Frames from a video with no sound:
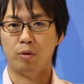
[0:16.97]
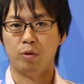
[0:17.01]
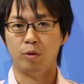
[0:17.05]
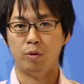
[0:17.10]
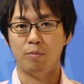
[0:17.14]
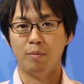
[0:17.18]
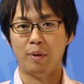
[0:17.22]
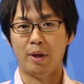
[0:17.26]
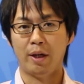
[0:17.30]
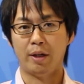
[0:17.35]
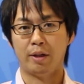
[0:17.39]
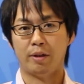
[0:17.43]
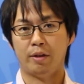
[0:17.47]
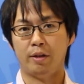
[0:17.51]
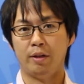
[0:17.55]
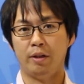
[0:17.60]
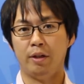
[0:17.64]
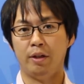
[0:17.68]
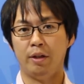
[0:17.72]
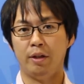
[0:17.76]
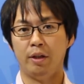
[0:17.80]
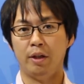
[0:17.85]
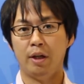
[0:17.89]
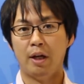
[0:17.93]
to make the
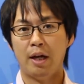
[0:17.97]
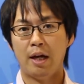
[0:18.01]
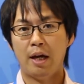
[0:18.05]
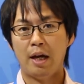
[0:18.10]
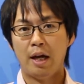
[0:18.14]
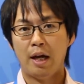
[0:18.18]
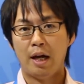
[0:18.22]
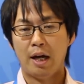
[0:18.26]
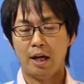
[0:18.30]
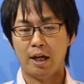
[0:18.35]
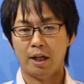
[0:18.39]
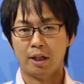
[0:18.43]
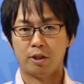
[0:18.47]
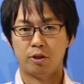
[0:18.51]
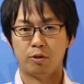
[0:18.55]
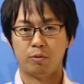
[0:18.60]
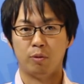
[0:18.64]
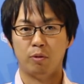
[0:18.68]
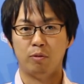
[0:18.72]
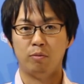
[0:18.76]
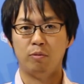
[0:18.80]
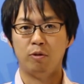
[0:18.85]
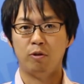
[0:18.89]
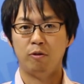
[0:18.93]

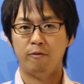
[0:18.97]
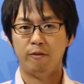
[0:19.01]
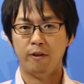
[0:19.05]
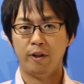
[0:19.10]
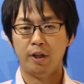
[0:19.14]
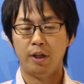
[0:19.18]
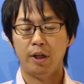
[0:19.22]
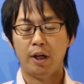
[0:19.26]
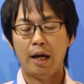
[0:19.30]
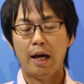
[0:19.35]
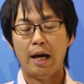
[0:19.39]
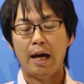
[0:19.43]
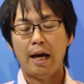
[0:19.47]
actual movie,